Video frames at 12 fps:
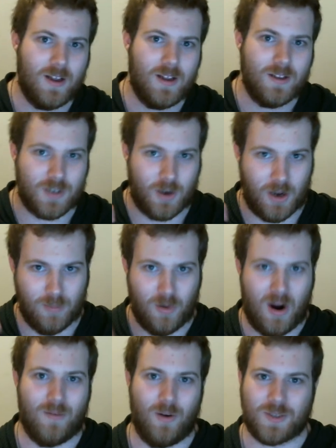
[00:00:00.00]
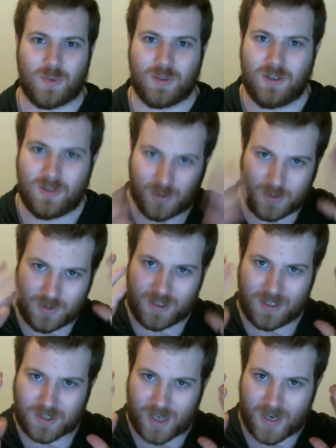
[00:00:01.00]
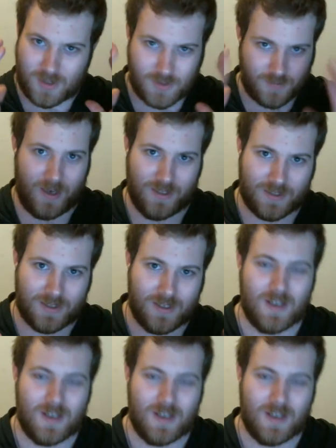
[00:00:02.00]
to go to Bravos with the dude that can change his face.